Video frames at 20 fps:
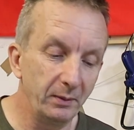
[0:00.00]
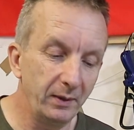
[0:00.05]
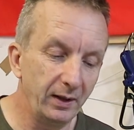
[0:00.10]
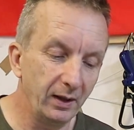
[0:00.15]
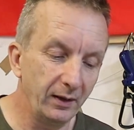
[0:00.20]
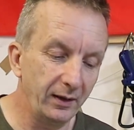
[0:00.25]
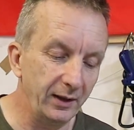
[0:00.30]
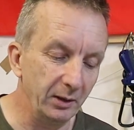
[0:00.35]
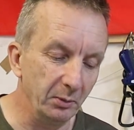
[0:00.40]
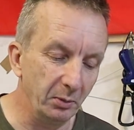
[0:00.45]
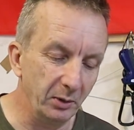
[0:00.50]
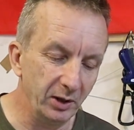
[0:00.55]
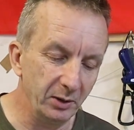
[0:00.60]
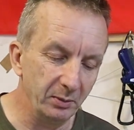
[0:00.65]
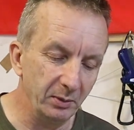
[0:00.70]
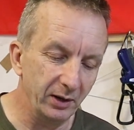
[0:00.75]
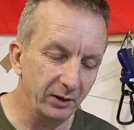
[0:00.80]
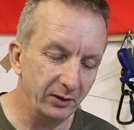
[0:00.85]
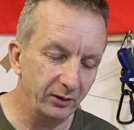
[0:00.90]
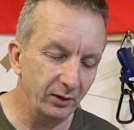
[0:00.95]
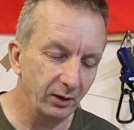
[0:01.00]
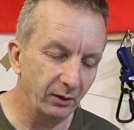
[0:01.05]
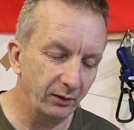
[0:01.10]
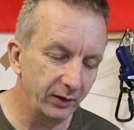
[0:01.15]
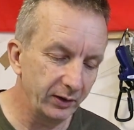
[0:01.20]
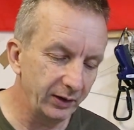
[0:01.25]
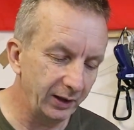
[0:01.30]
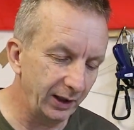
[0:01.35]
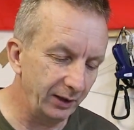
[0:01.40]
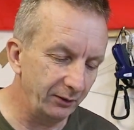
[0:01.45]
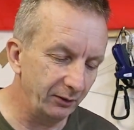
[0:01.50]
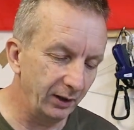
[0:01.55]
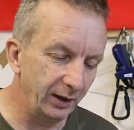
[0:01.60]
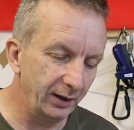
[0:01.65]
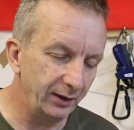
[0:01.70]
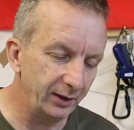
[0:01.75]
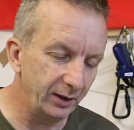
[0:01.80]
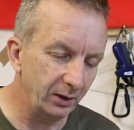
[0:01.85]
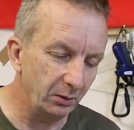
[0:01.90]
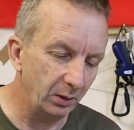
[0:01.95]
I mean, I think the British military are obviously
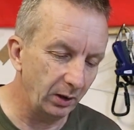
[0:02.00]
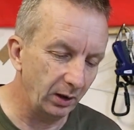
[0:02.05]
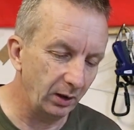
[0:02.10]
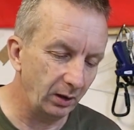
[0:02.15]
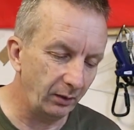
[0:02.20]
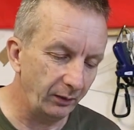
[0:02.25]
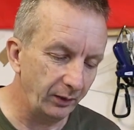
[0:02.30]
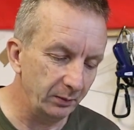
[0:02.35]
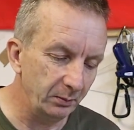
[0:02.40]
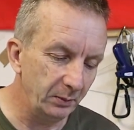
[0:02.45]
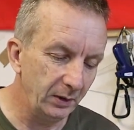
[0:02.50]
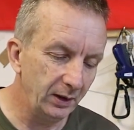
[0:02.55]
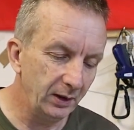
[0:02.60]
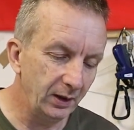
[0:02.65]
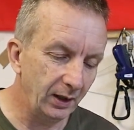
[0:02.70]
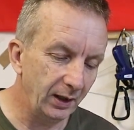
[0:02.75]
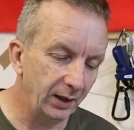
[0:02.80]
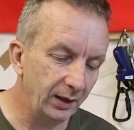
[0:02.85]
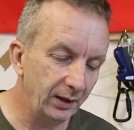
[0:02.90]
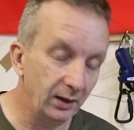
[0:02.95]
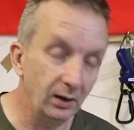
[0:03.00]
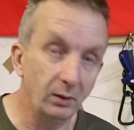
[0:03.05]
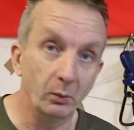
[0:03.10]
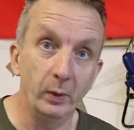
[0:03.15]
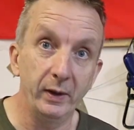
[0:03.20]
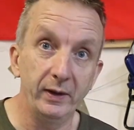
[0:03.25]
releasing quite a lot of them and uh,